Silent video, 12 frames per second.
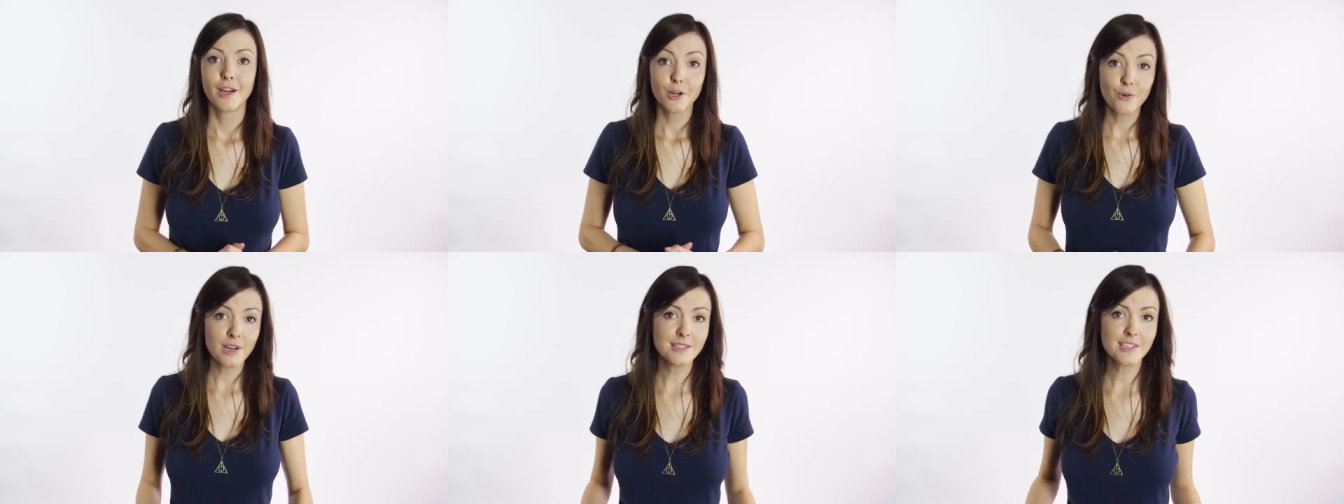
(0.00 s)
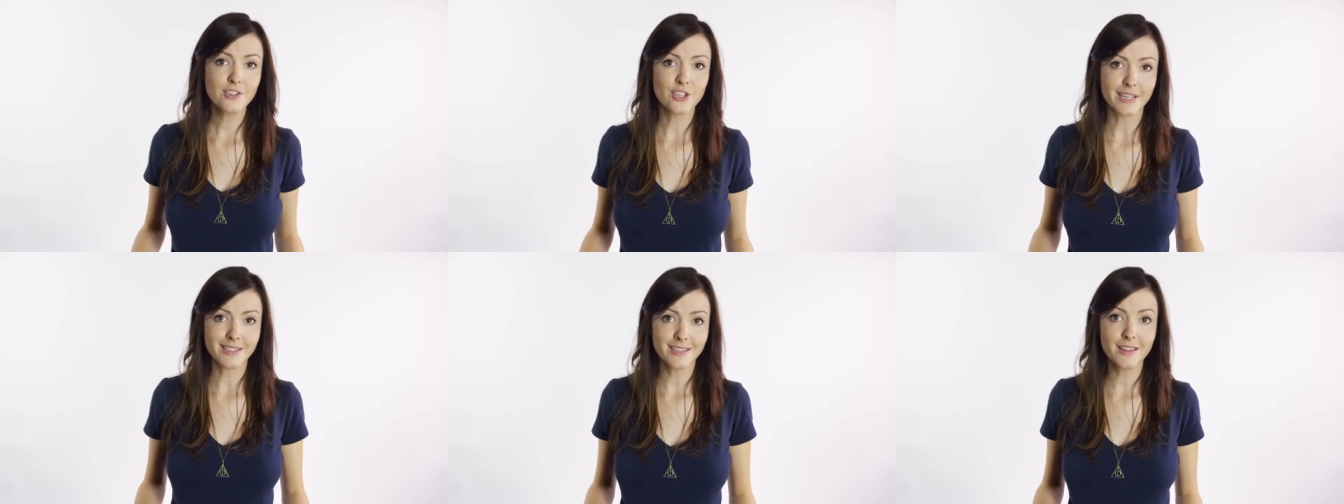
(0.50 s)
Green
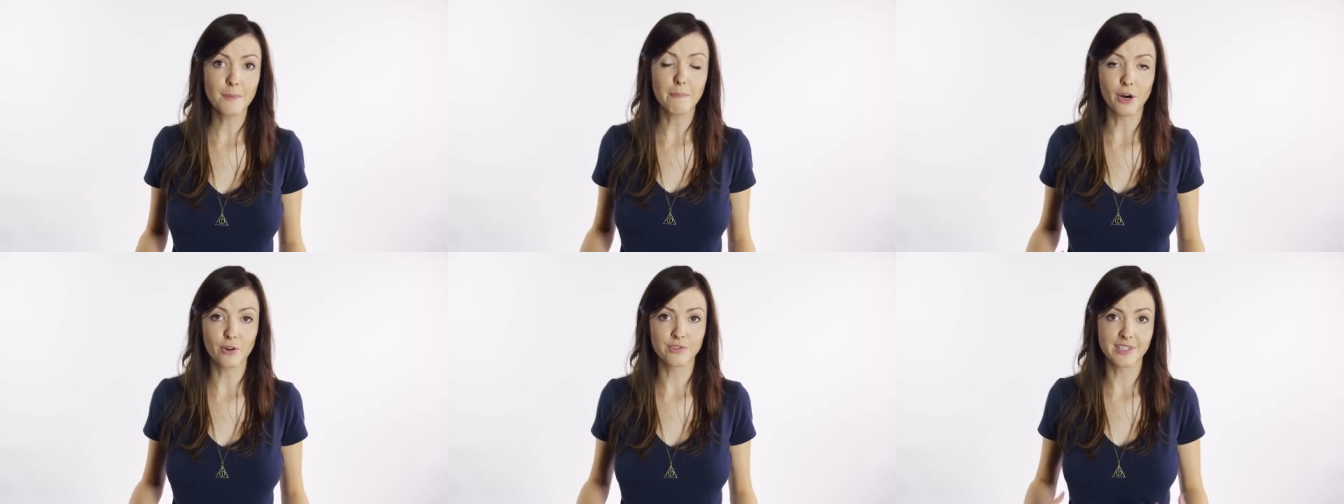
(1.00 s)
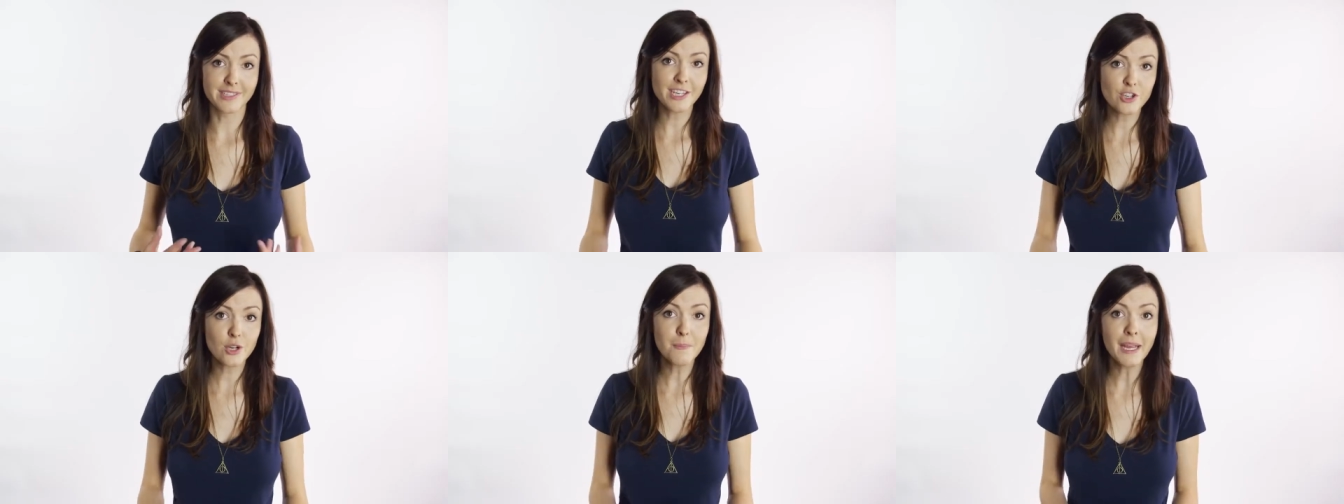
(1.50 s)
suggested that moral
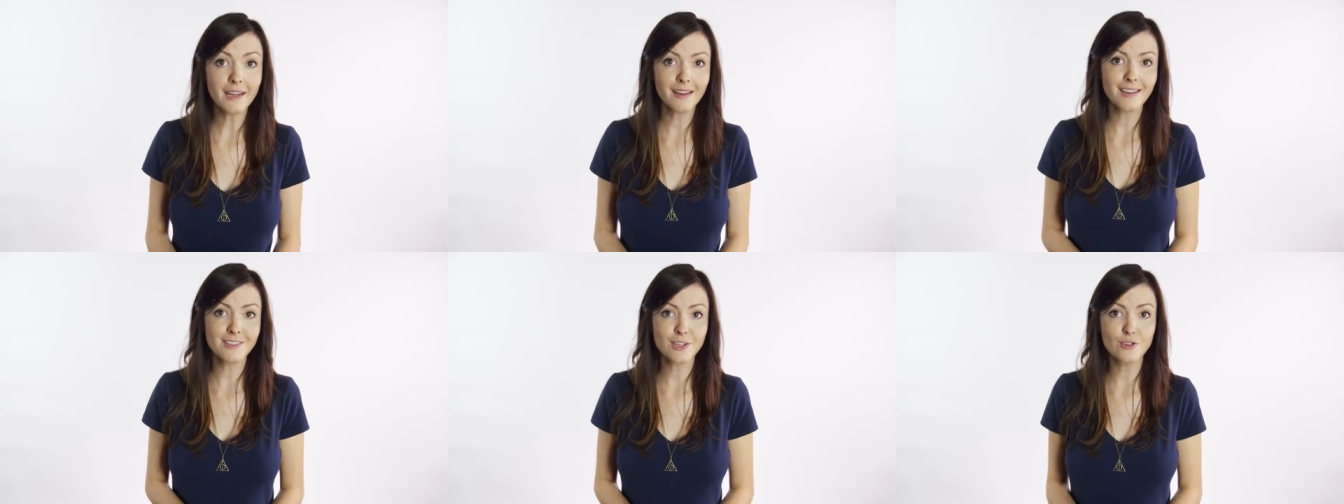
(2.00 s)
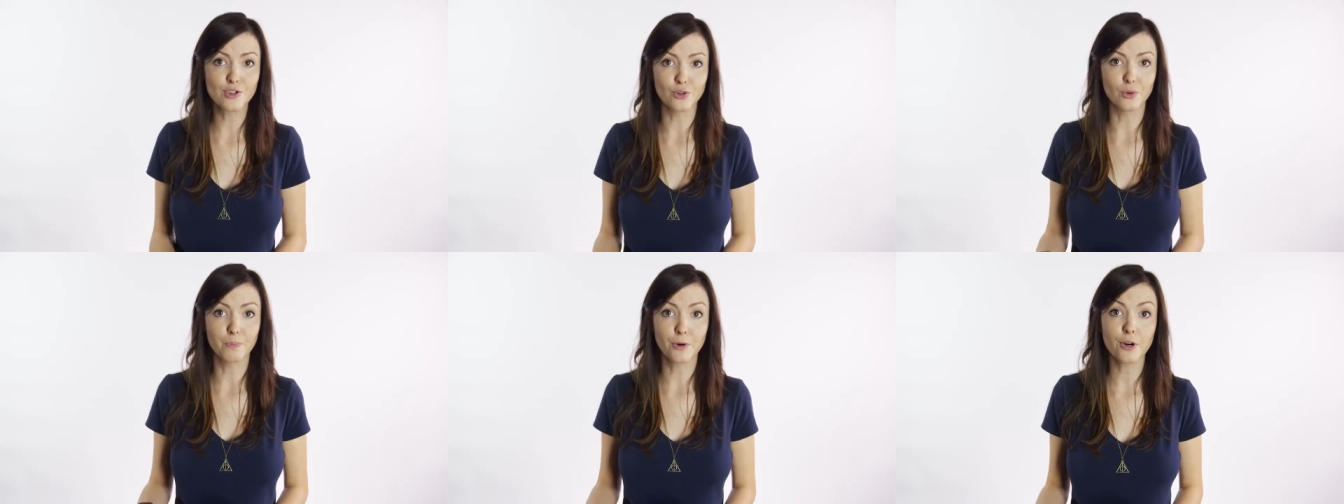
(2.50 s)
decision-making is a
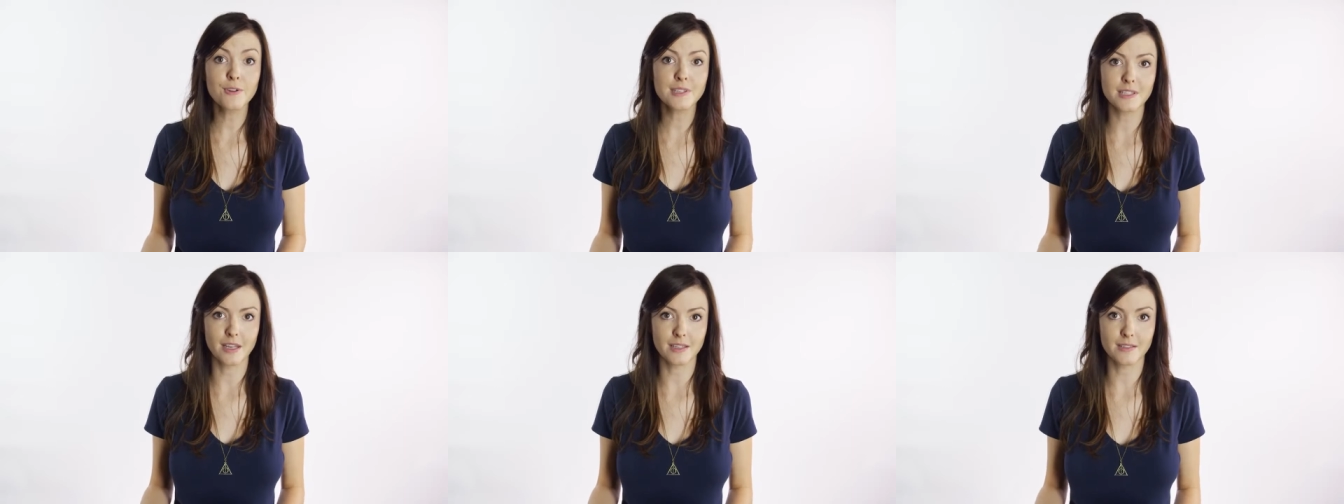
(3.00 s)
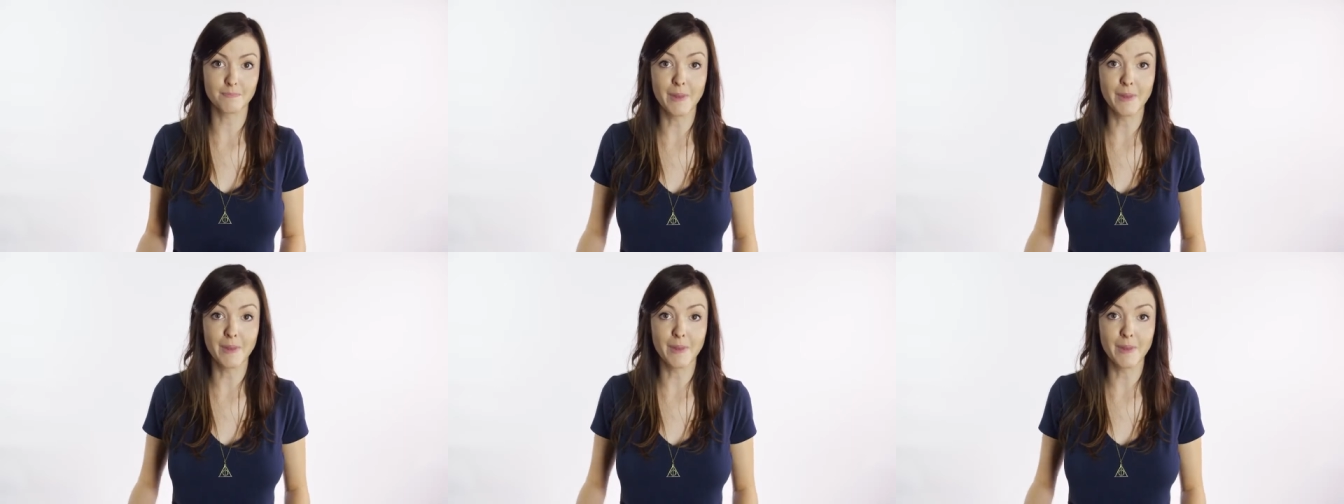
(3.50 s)
dual process,